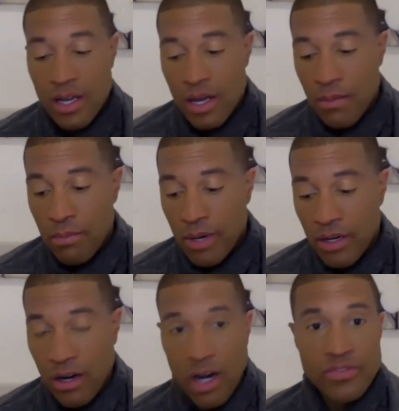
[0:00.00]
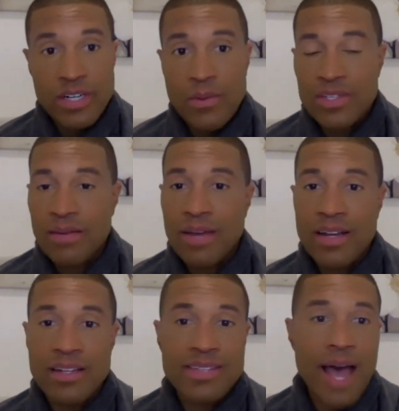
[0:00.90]
But often I was like, man,
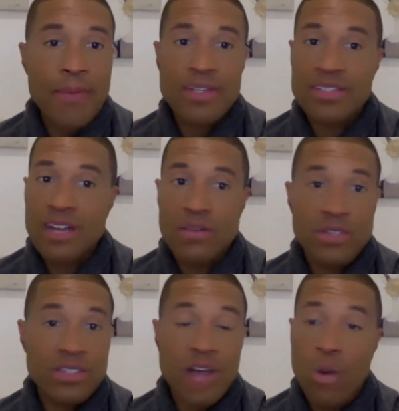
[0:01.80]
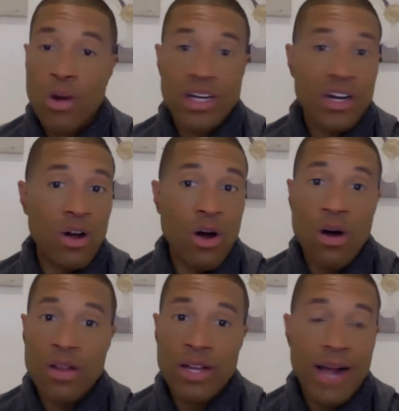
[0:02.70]
this happiness stuff, it's not working at
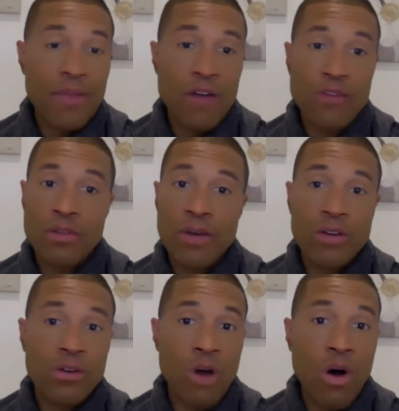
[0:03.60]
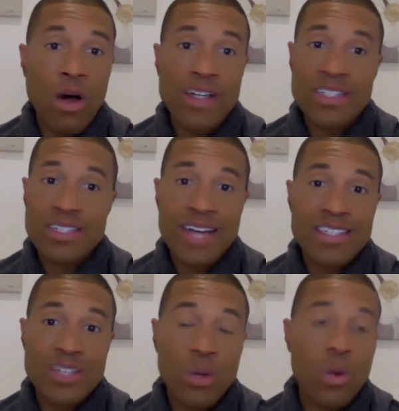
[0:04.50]
all. Like, I'm not feeling better at all. I
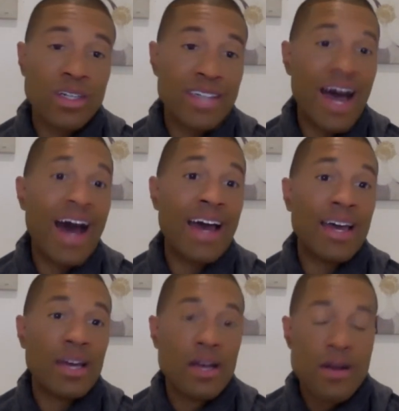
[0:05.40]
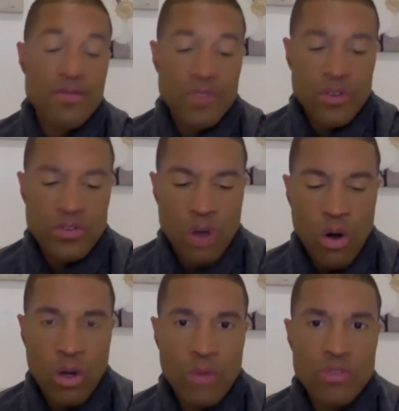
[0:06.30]
still want to die.
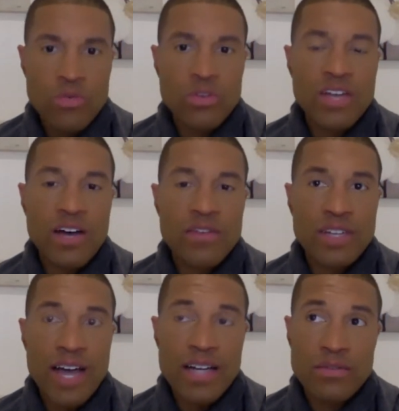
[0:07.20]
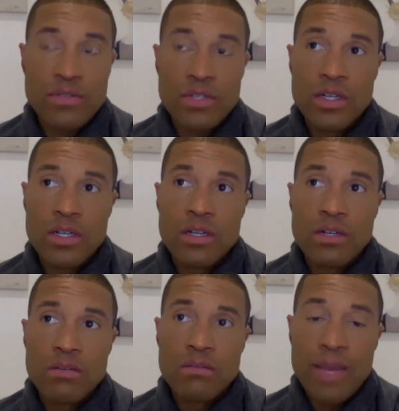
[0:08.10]
So it was real tough to kind of
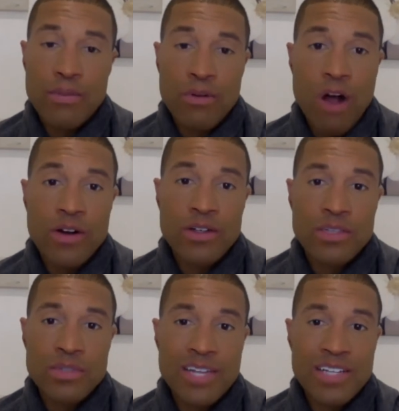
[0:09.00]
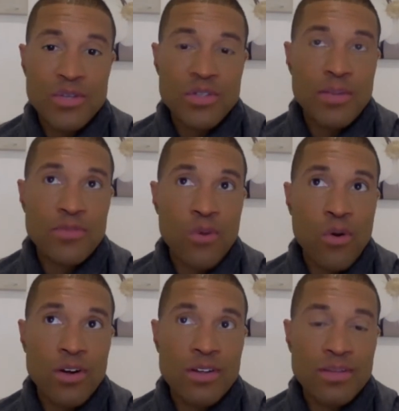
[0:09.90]
make progress. It was like 2 steps
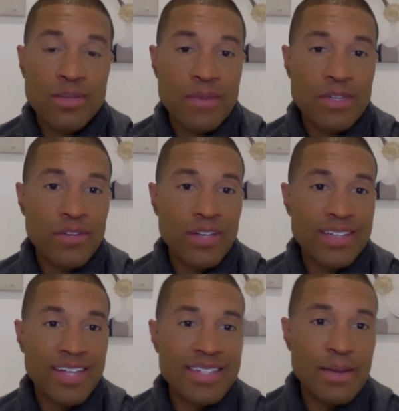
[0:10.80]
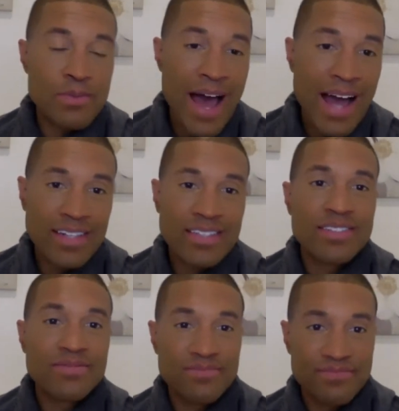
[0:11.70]
forward sometimes, and it felt like 10 steps back.
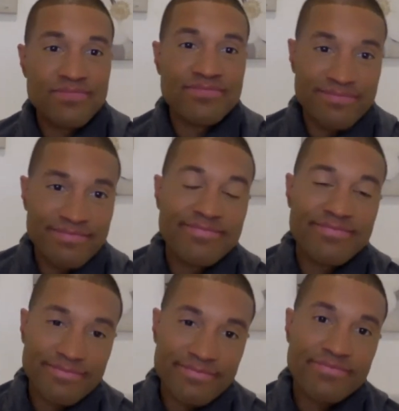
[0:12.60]
So